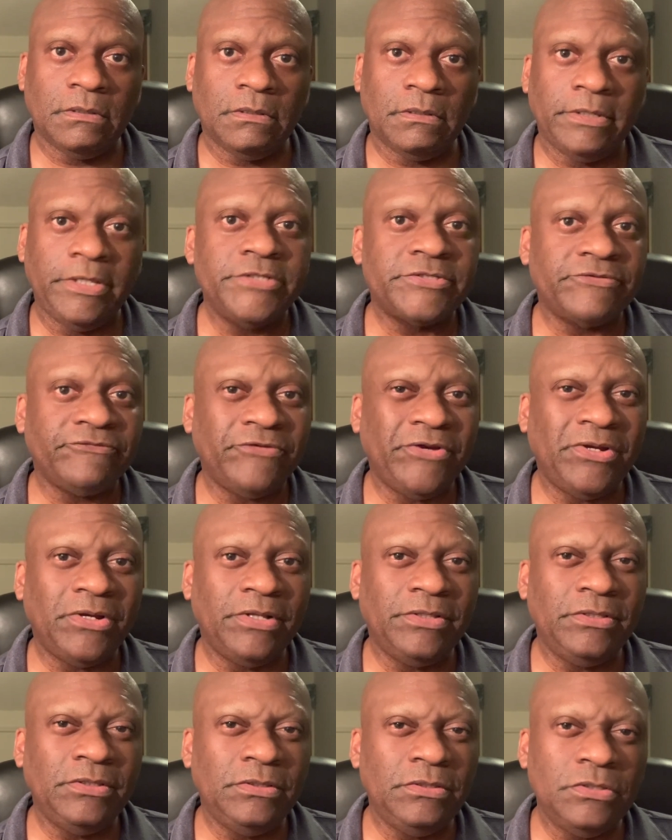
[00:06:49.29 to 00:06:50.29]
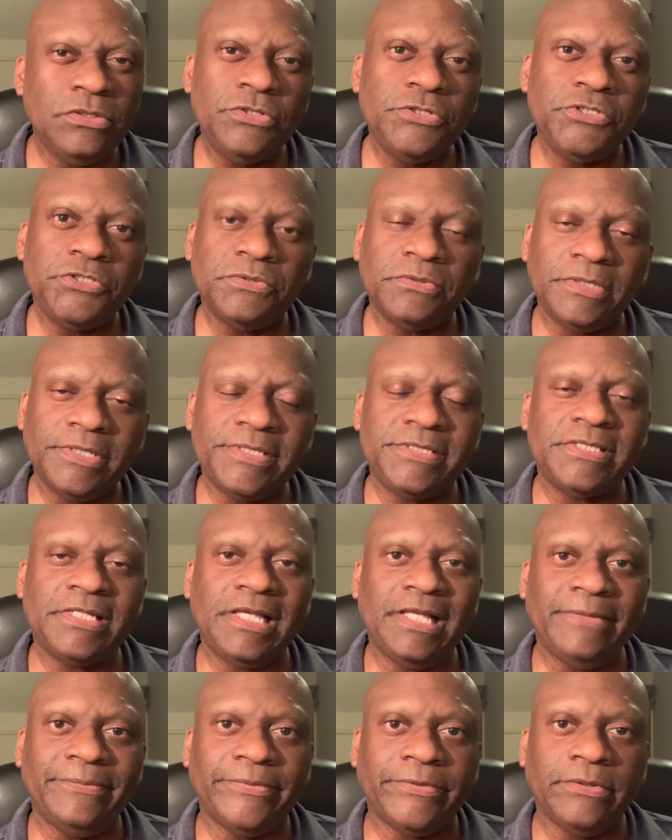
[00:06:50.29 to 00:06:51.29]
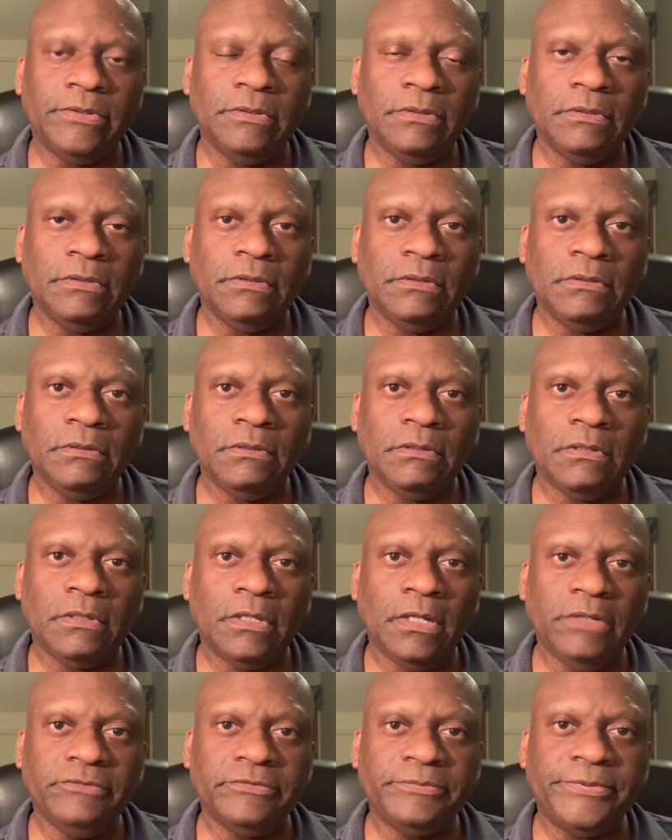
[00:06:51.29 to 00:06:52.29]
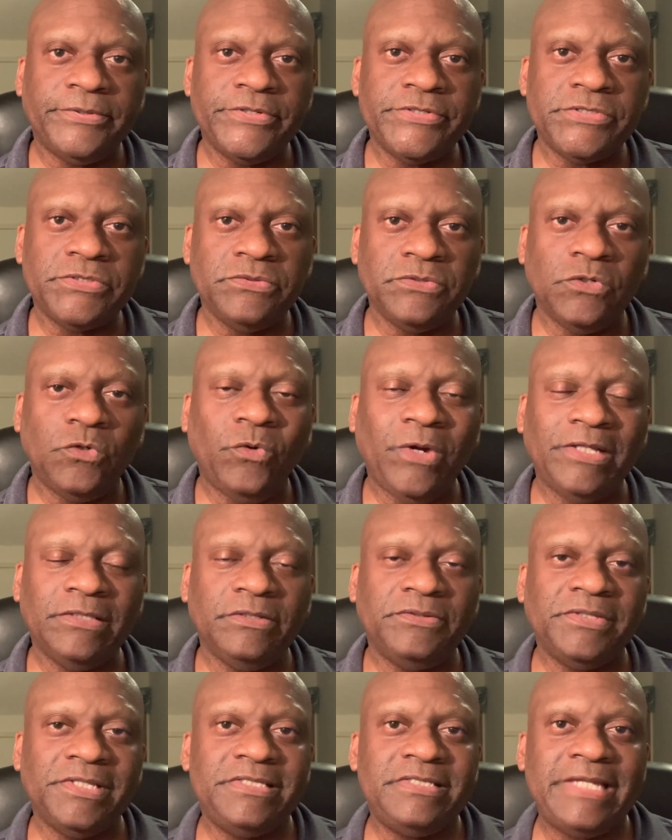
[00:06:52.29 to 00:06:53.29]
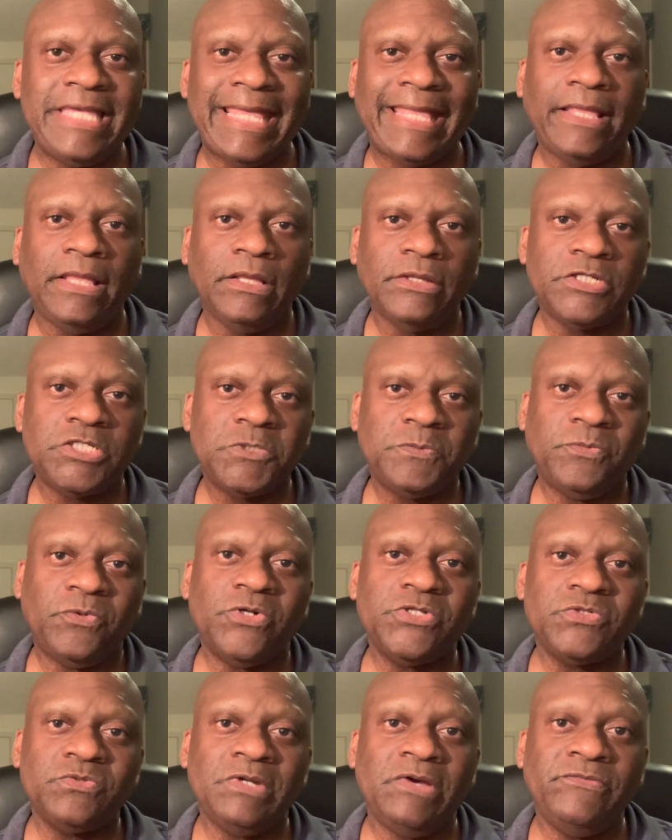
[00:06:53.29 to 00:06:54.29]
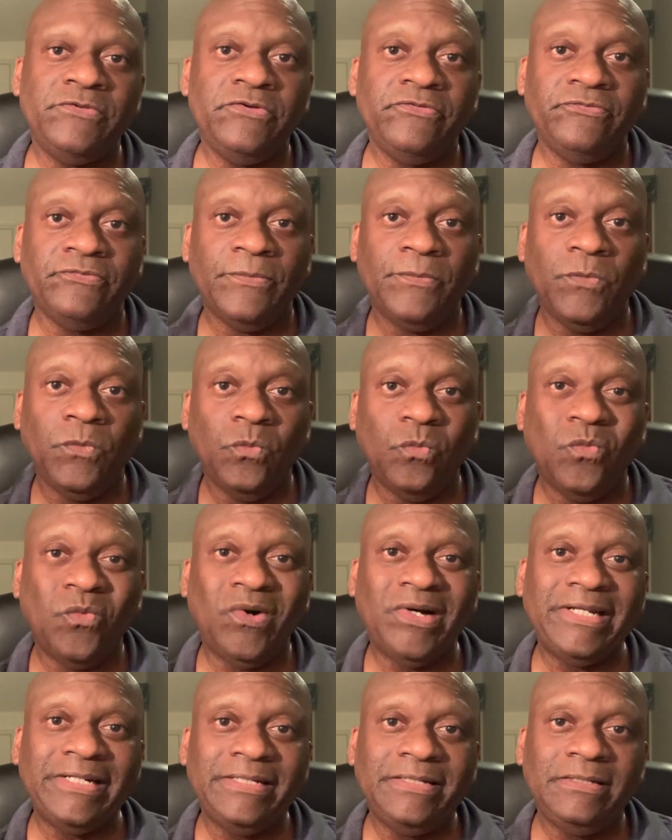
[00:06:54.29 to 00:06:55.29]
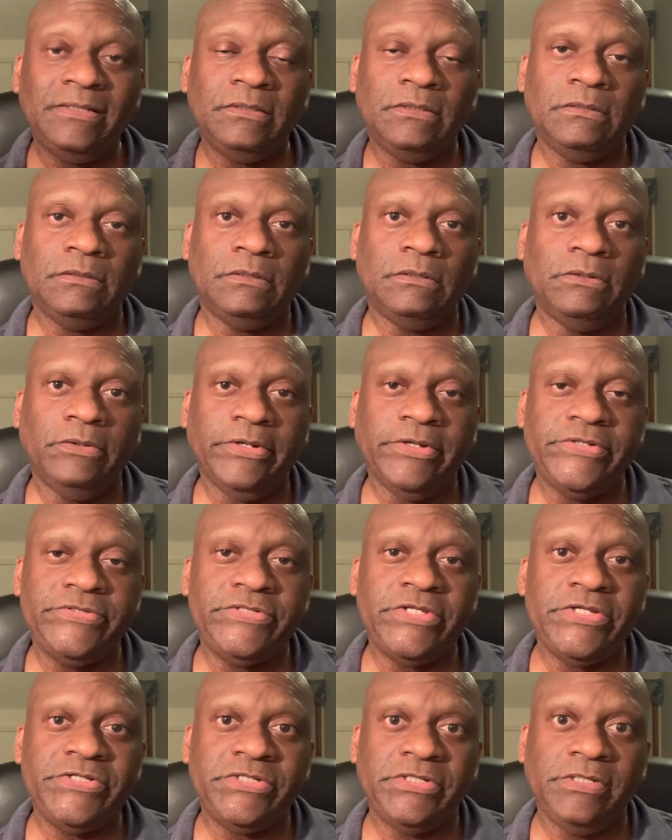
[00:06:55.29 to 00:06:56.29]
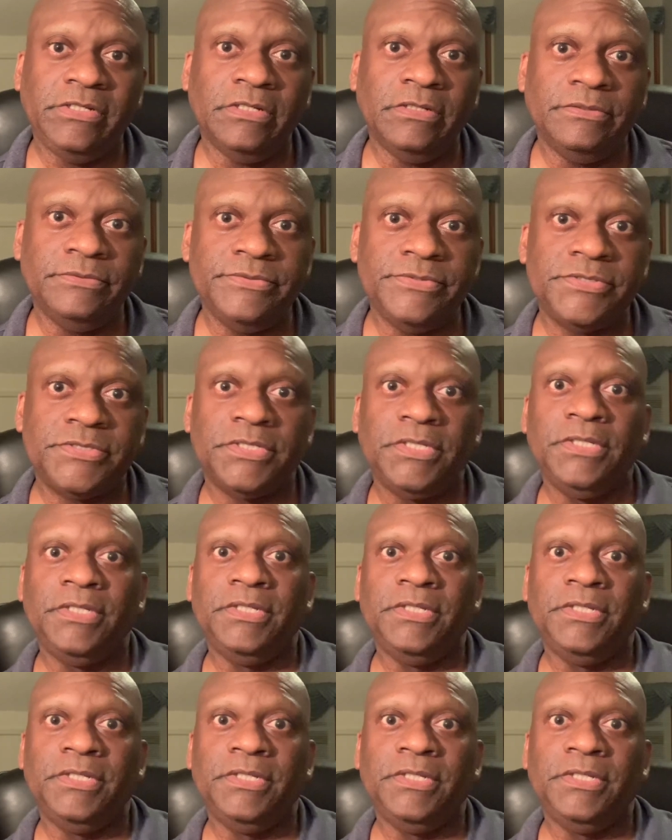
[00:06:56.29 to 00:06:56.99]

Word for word: is a very unusual example of a person who quite literally take, sports revenue from one organization he owns